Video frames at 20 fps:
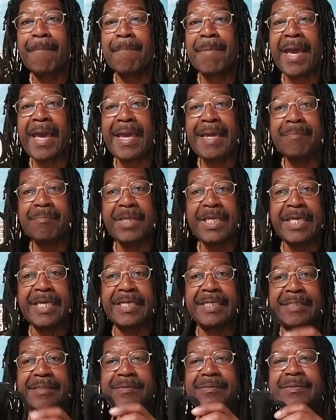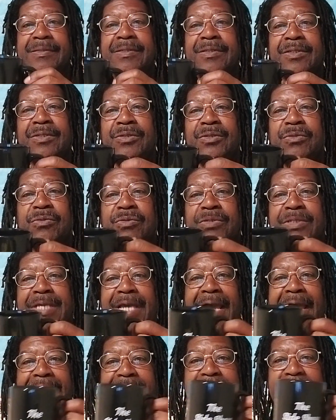Pay me through
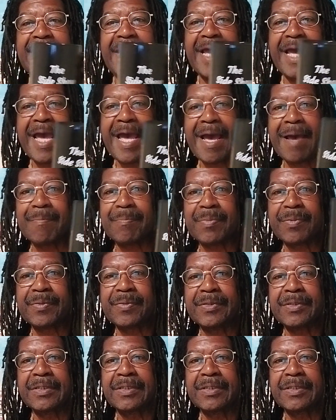Cash App,